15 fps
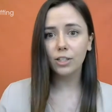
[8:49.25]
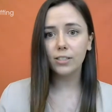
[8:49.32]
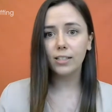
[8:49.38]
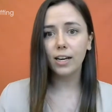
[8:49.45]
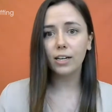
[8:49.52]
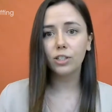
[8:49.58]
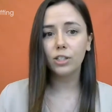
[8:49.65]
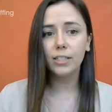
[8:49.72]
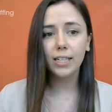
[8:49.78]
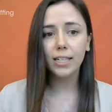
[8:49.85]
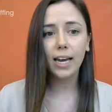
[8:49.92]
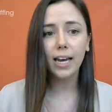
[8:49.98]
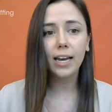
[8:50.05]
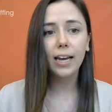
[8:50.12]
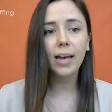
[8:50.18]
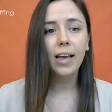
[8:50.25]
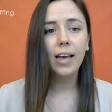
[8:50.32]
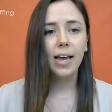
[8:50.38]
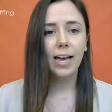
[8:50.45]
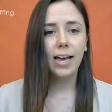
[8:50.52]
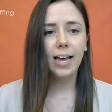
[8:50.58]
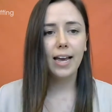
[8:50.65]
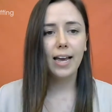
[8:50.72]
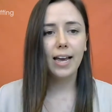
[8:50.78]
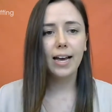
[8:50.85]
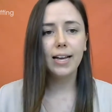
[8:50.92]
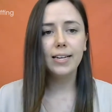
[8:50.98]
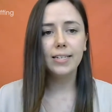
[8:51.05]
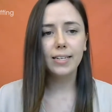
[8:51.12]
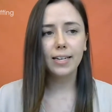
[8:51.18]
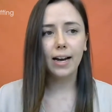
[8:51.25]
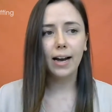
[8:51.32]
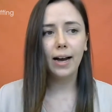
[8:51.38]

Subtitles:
and such a date, and